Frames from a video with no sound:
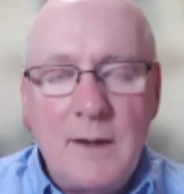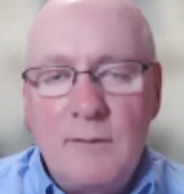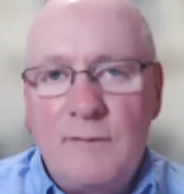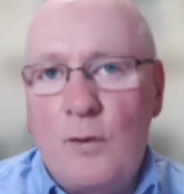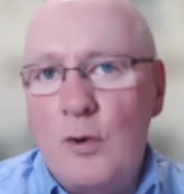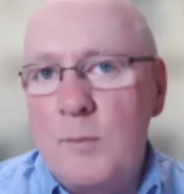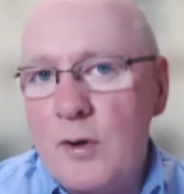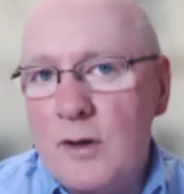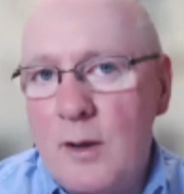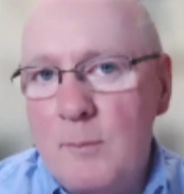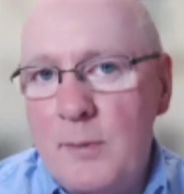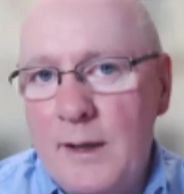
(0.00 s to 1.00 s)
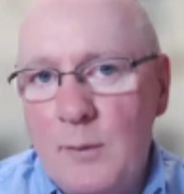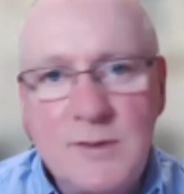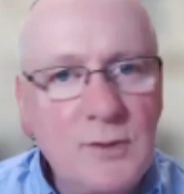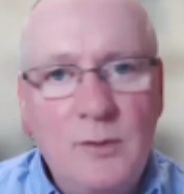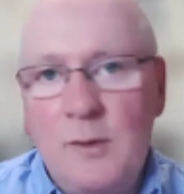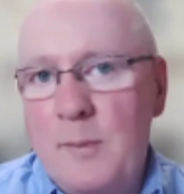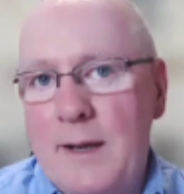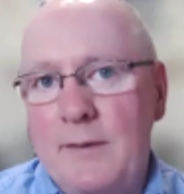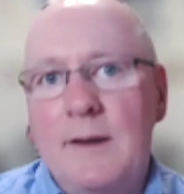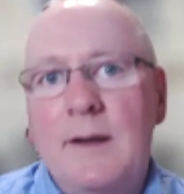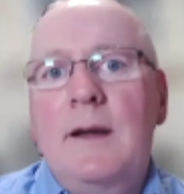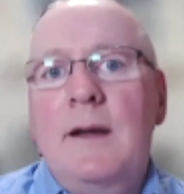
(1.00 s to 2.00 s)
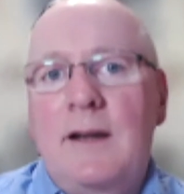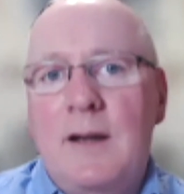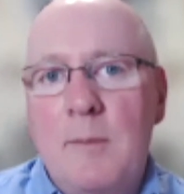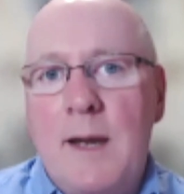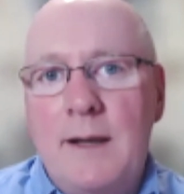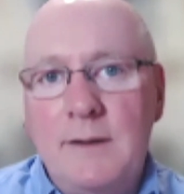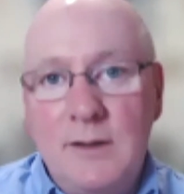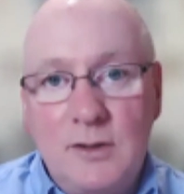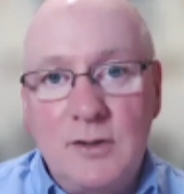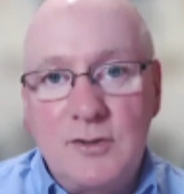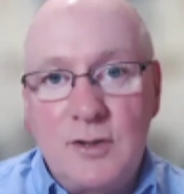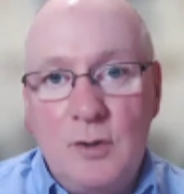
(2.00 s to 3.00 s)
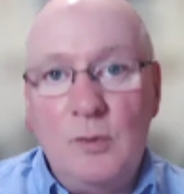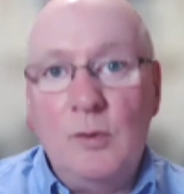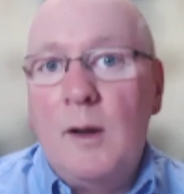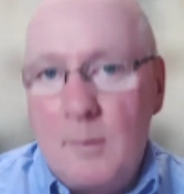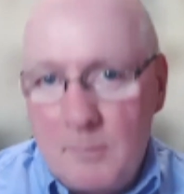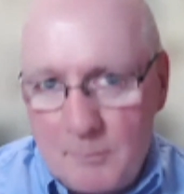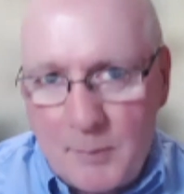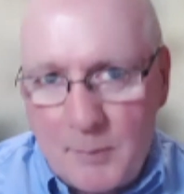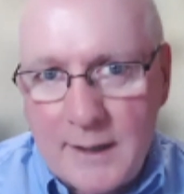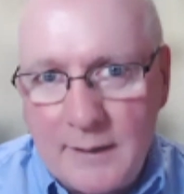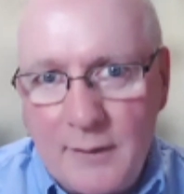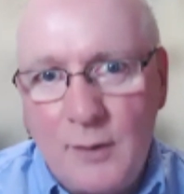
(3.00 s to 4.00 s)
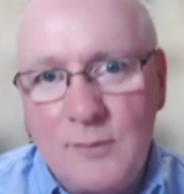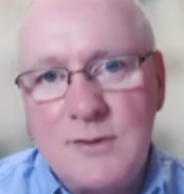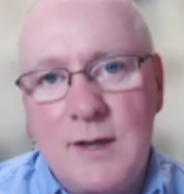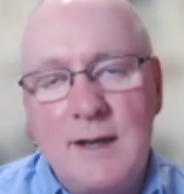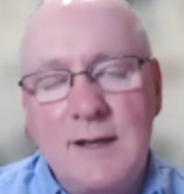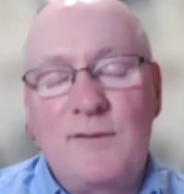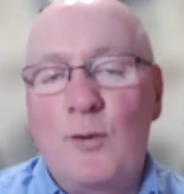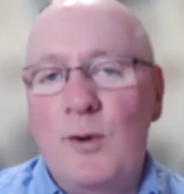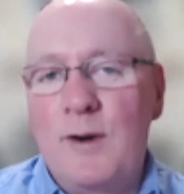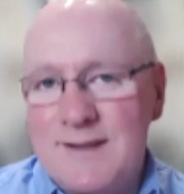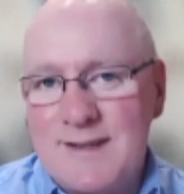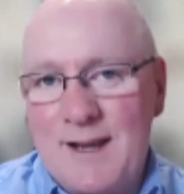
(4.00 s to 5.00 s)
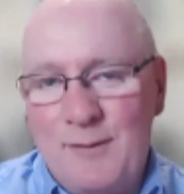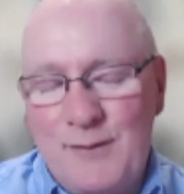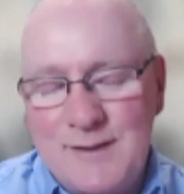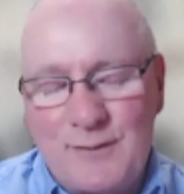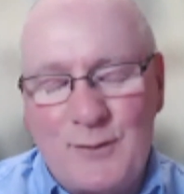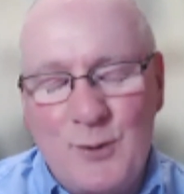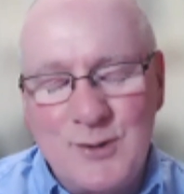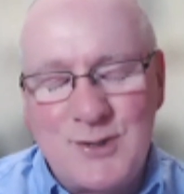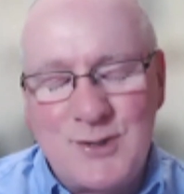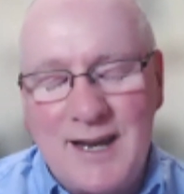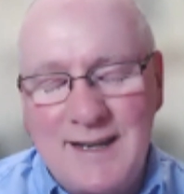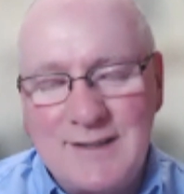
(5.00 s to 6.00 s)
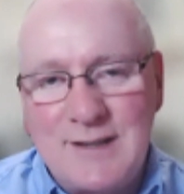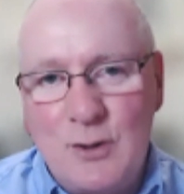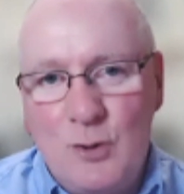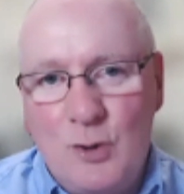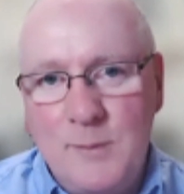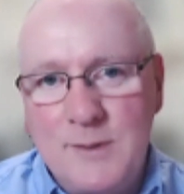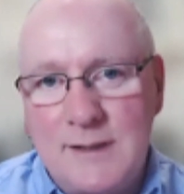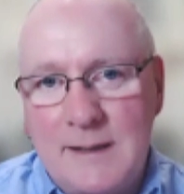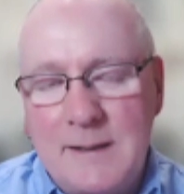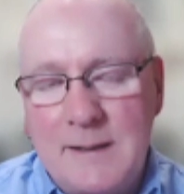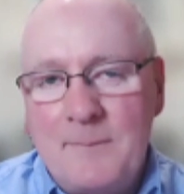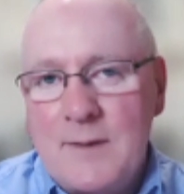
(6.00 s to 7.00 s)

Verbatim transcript: Ford Motor Company was all about command and control back in those days. Ford itself has, of course, changed enormously.